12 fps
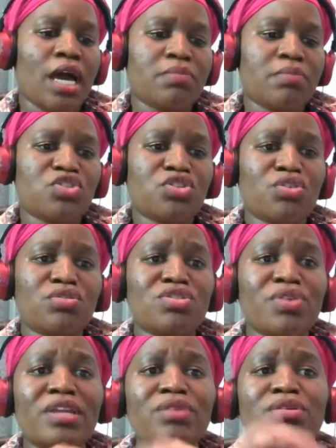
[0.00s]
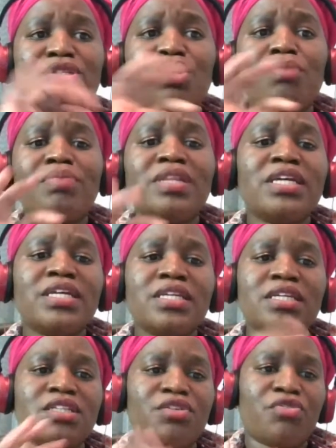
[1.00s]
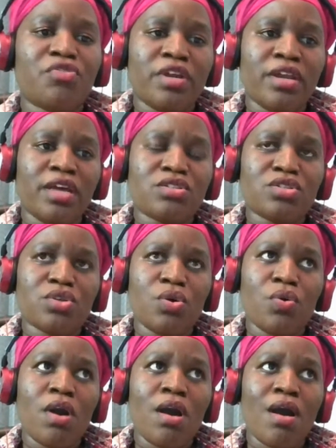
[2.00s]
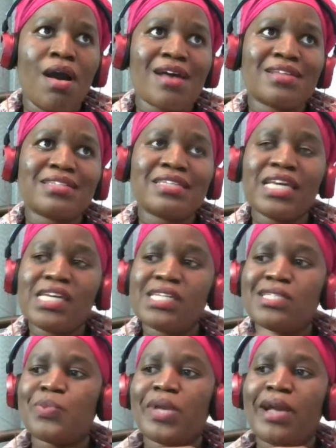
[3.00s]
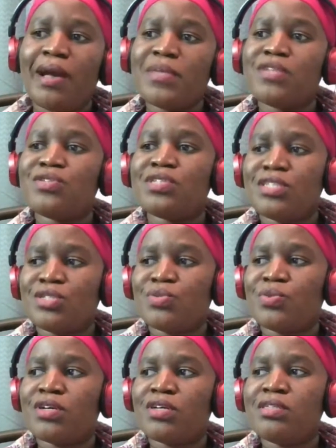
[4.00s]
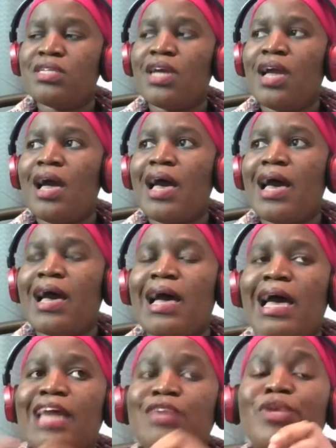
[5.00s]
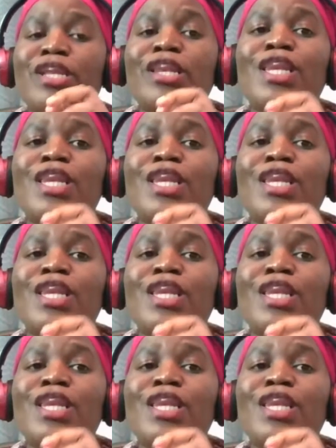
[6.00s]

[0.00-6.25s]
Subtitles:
So it looks completely different. And so as kids, we come into this world, and we